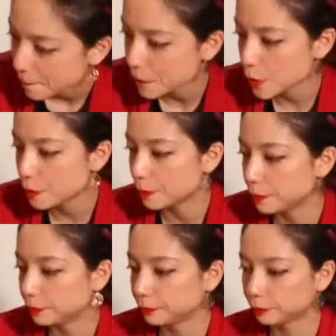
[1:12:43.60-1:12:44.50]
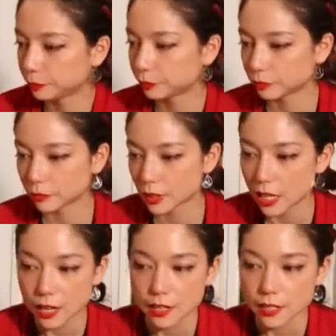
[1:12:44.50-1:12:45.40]
Boop.
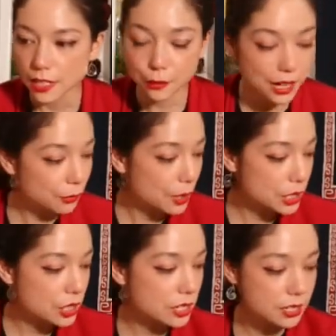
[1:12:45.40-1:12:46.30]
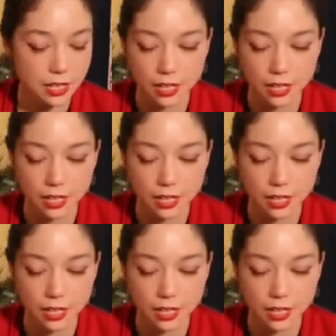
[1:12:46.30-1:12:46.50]
Does anyone have questions?